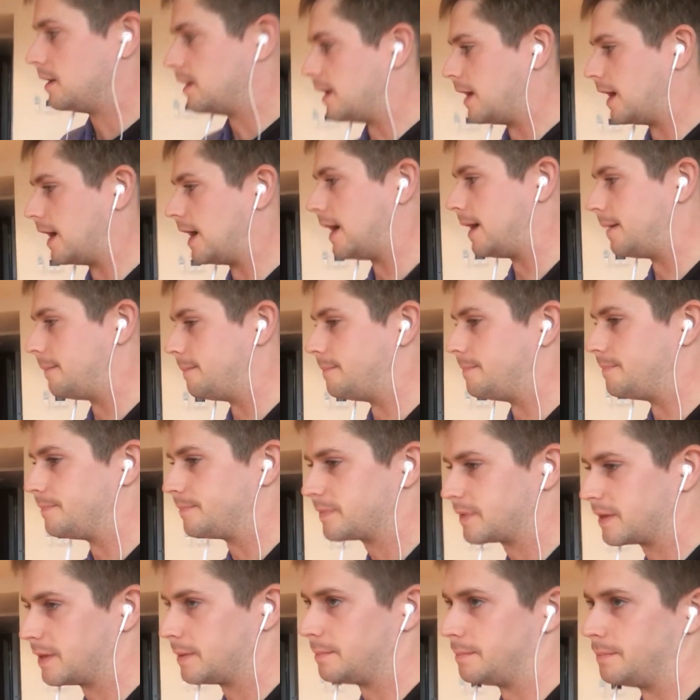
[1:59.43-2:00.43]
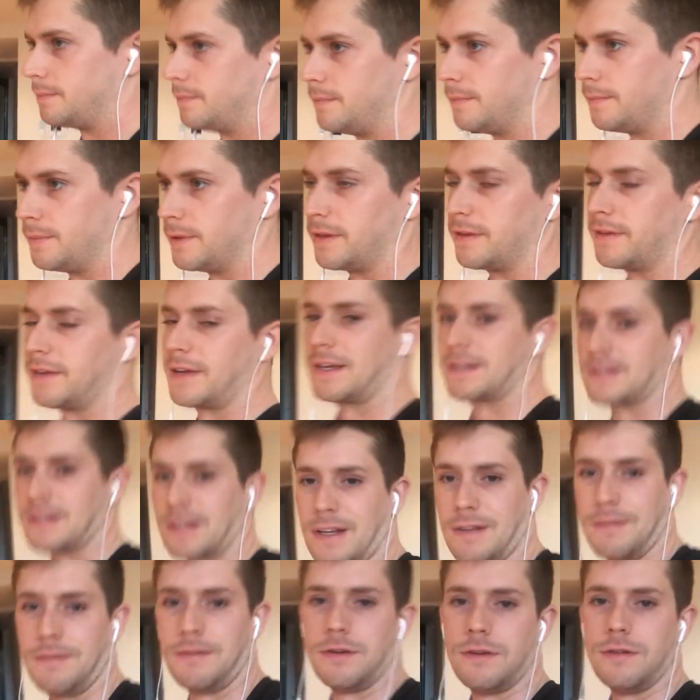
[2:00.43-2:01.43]
But the thing is,
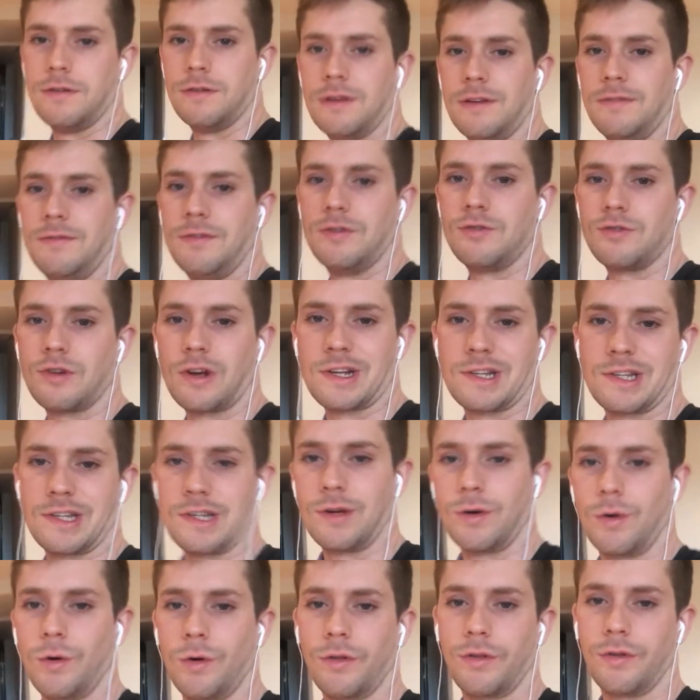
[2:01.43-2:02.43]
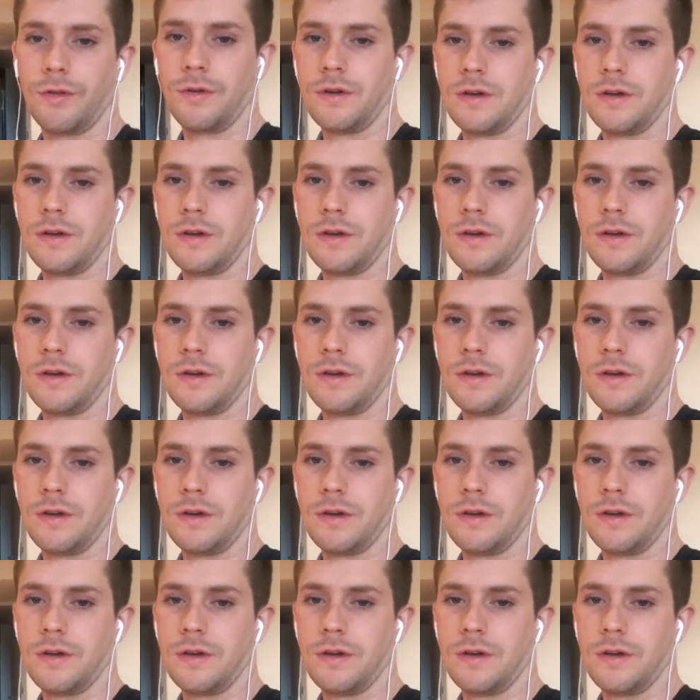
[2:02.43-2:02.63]
like if you trust the author